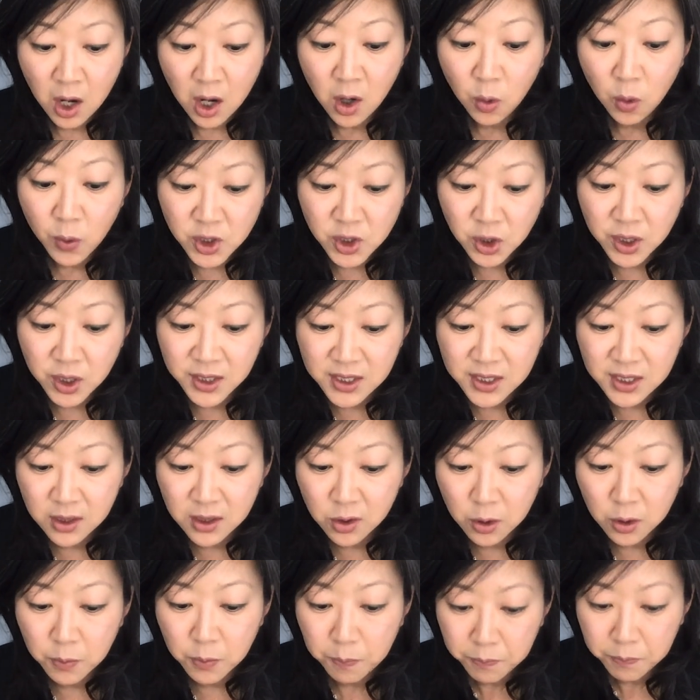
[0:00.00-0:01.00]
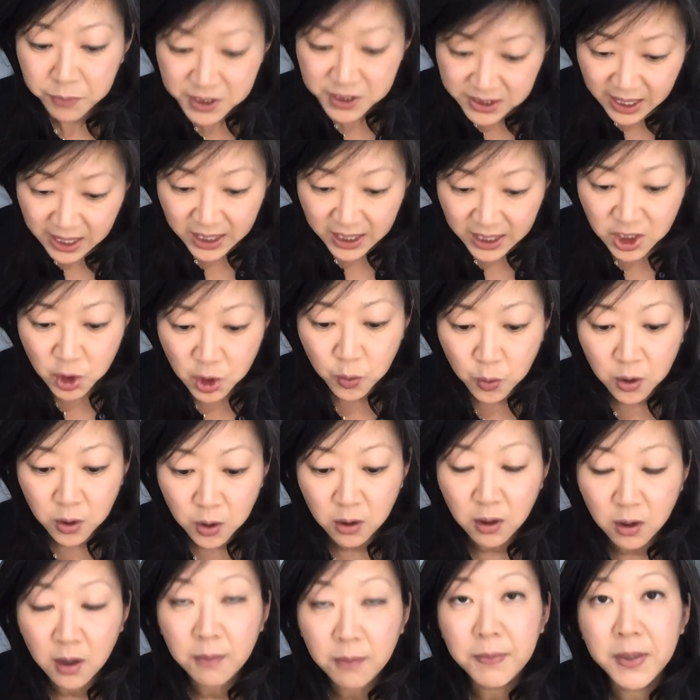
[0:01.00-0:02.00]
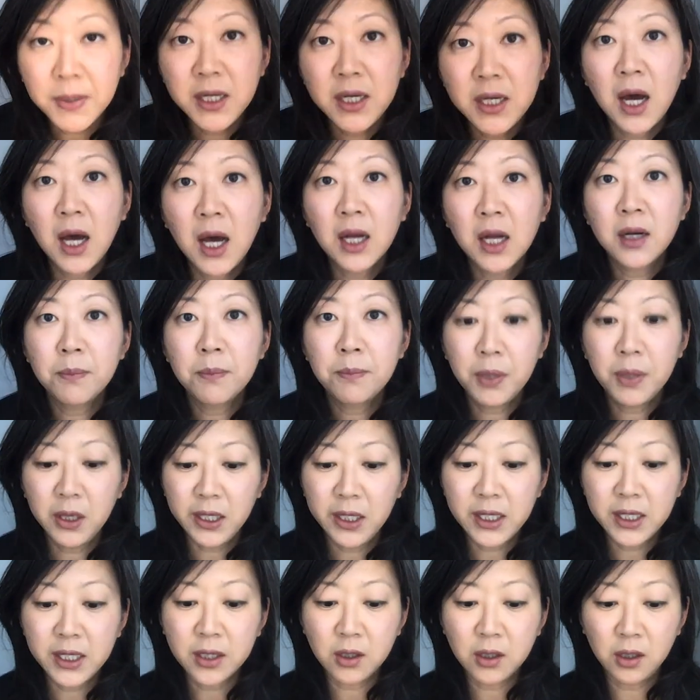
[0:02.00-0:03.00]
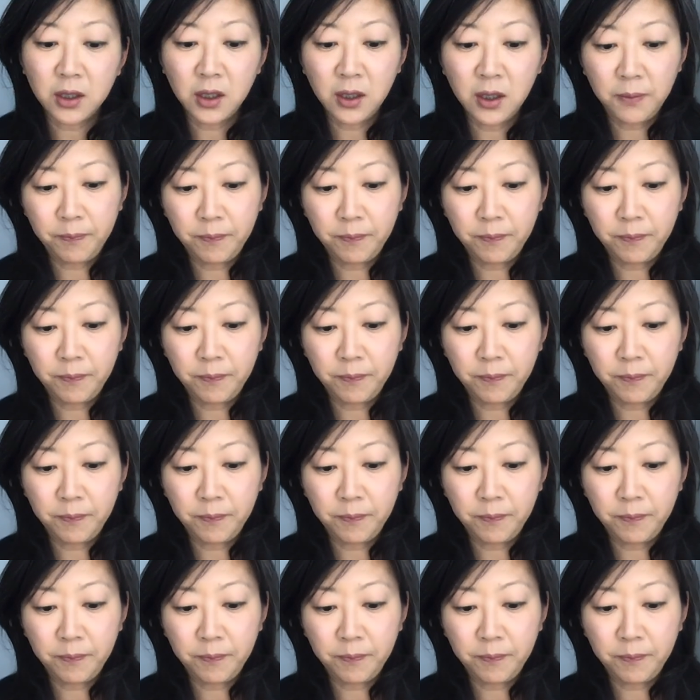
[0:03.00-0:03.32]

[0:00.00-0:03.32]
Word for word: which are considered sexual but not political.